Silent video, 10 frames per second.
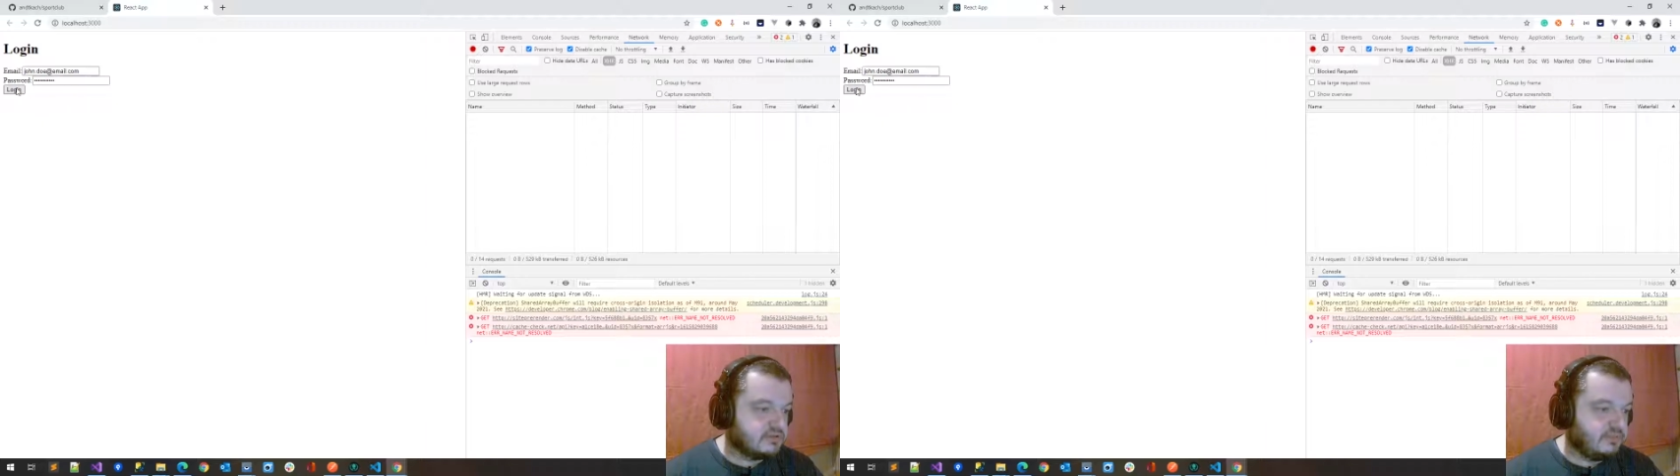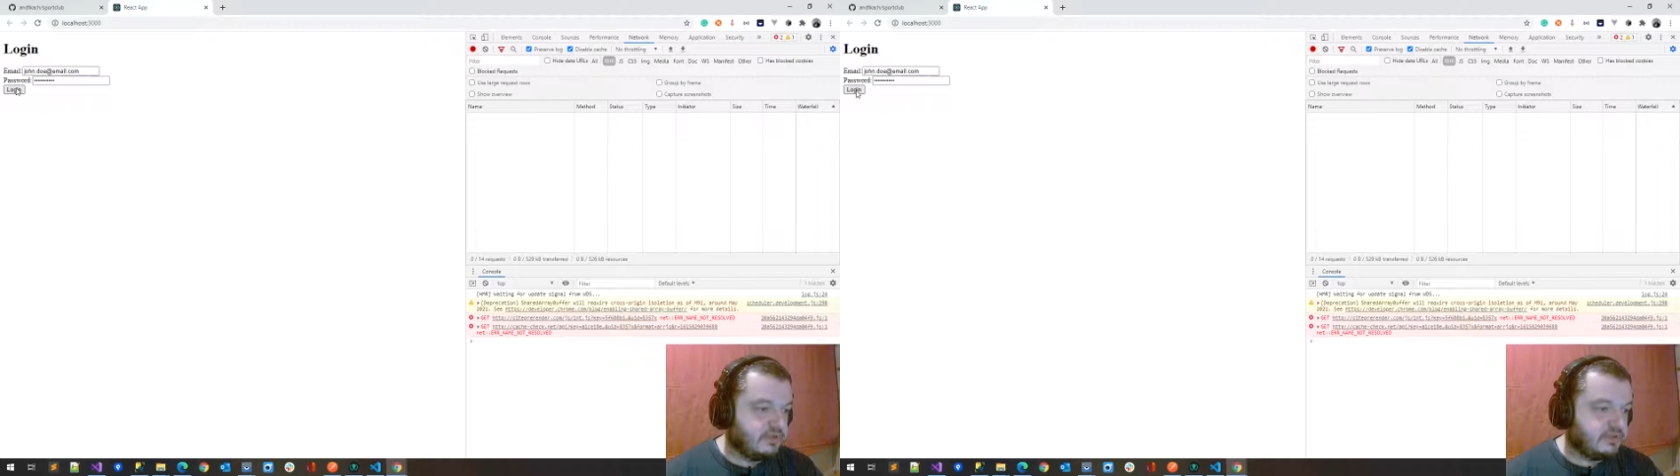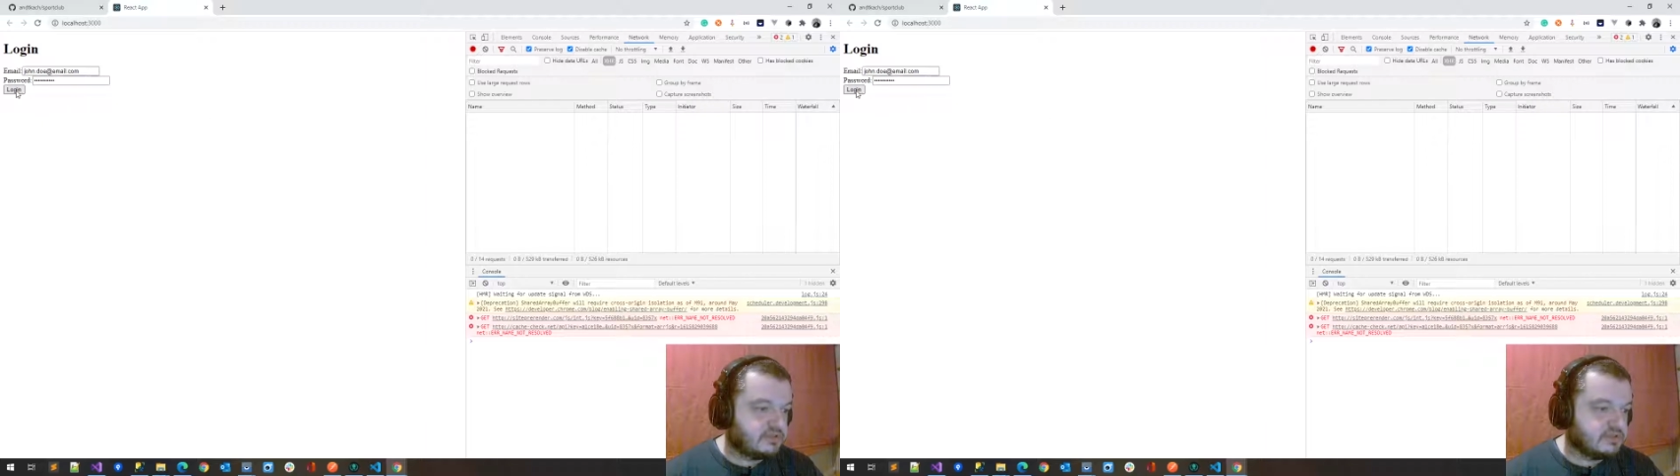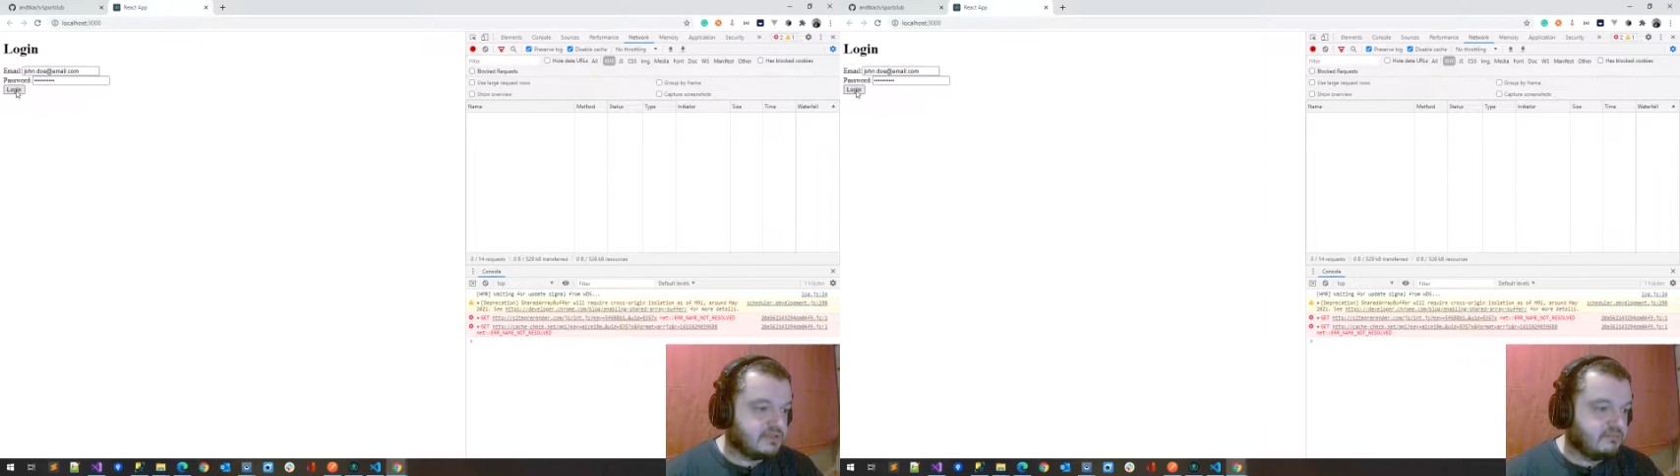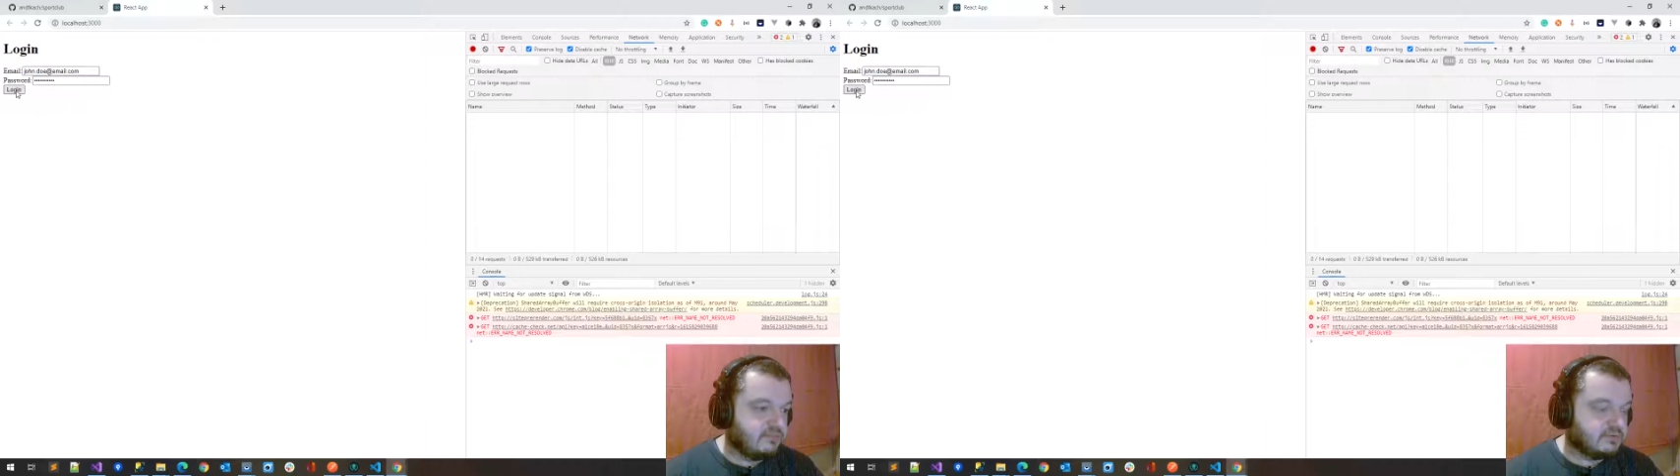to make it
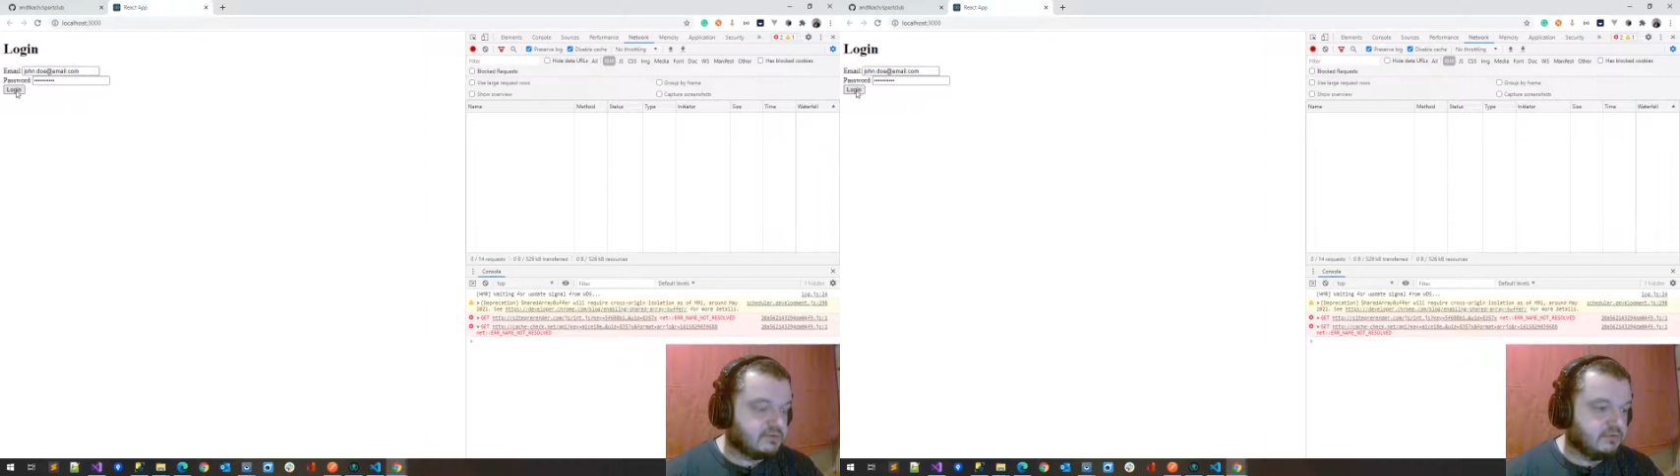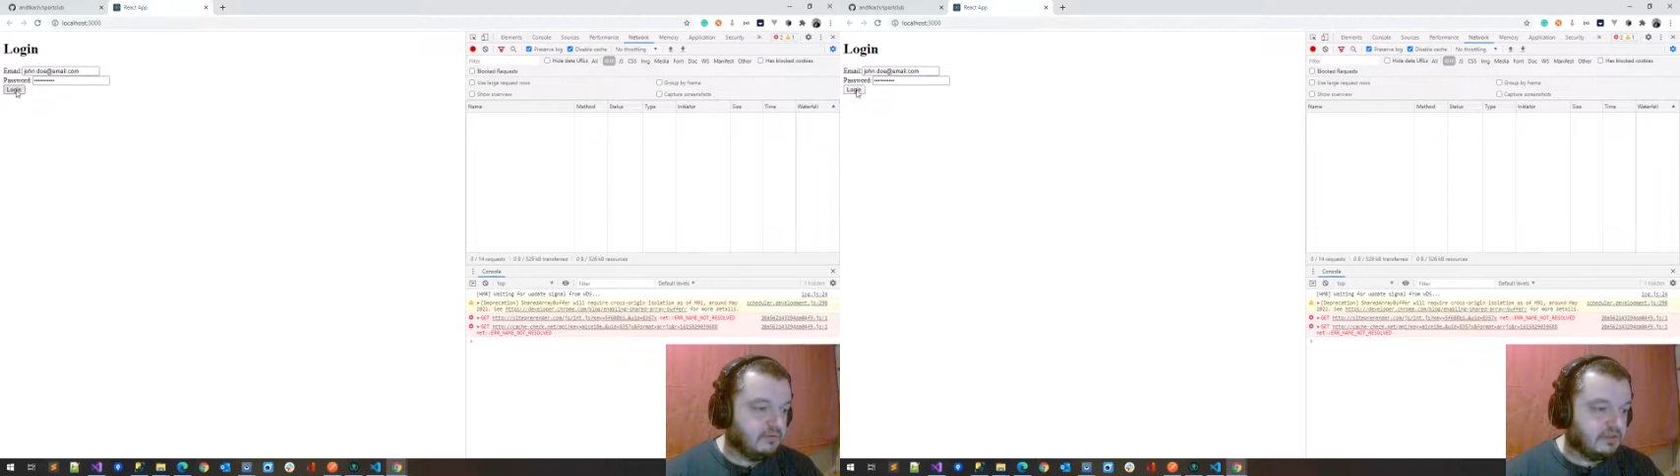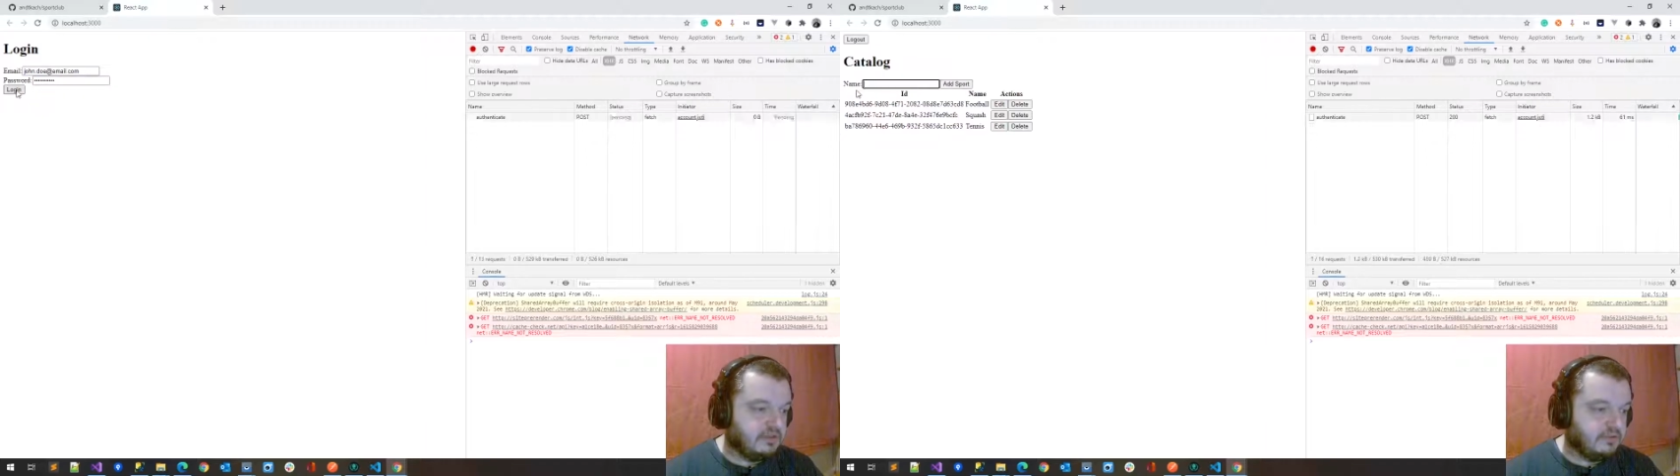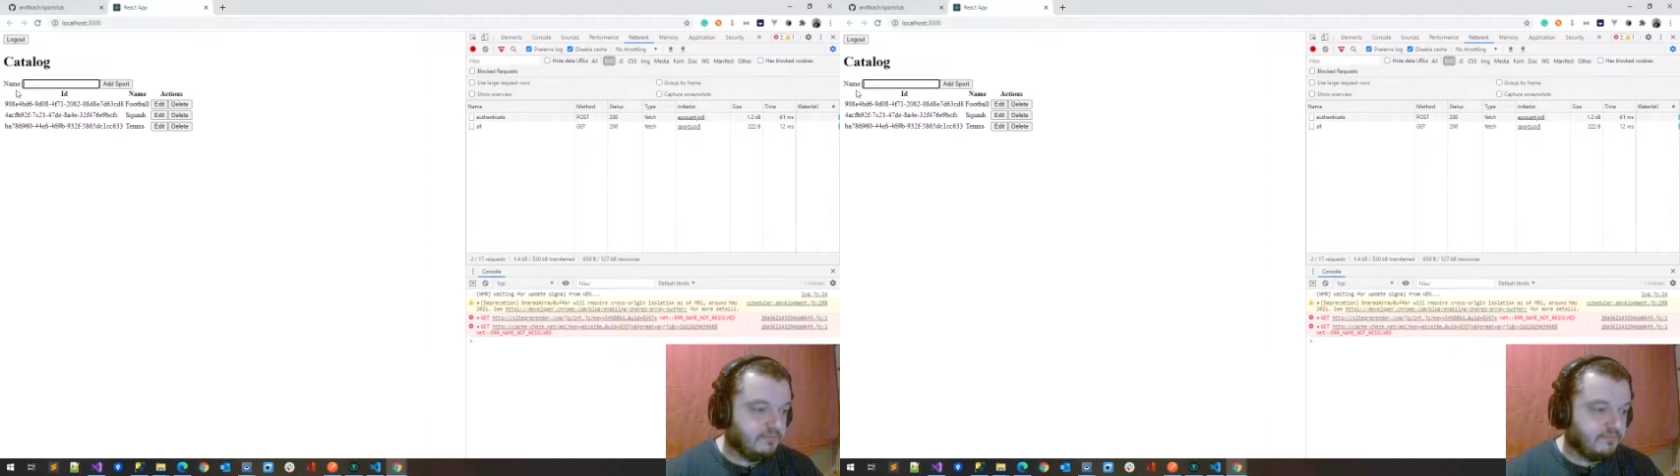simple to log in.